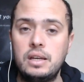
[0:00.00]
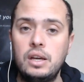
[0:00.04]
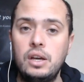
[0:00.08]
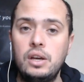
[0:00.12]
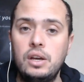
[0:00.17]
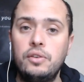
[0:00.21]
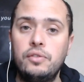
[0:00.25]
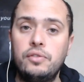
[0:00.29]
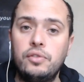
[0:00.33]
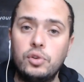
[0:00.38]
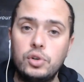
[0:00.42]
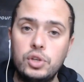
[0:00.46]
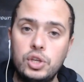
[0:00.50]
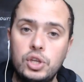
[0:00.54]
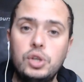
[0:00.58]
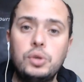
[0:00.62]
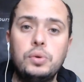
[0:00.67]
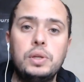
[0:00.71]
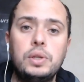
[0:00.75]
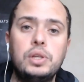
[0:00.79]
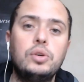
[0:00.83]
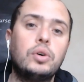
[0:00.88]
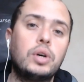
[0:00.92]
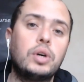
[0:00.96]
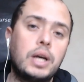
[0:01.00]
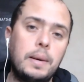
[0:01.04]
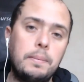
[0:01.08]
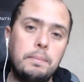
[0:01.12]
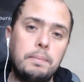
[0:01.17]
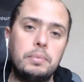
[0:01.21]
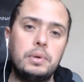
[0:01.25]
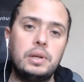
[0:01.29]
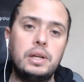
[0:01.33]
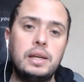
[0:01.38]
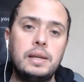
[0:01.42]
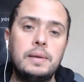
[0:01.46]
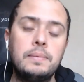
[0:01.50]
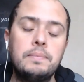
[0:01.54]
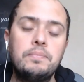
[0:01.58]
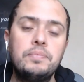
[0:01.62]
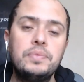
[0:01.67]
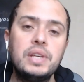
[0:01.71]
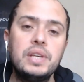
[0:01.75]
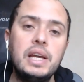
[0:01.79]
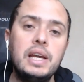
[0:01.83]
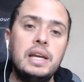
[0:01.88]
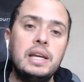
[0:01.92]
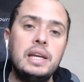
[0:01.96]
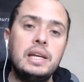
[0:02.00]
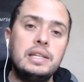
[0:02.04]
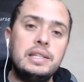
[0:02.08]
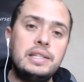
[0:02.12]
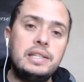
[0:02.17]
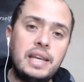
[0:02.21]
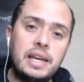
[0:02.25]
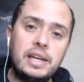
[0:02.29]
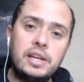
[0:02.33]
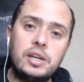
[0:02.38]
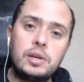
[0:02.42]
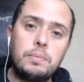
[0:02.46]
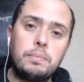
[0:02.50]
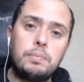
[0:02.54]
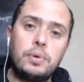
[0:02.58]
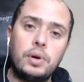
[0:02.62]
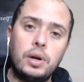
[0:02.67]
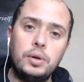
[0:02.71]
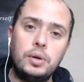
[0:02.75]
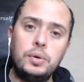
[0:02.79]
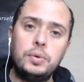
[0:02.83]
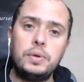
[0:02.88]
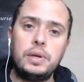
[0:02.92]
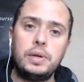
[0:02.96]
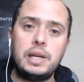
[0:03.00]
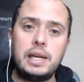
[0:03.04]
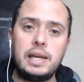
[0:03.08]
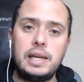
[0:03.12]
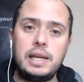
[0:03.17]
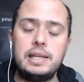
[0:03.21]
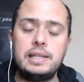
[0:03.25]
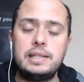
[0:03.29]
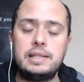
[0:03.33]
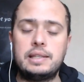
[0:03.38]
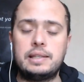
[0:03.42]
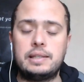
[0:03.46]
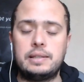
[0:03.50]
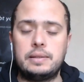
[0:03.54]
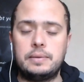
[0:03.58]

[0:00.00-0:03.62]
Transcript: for you and your company. Second Pro is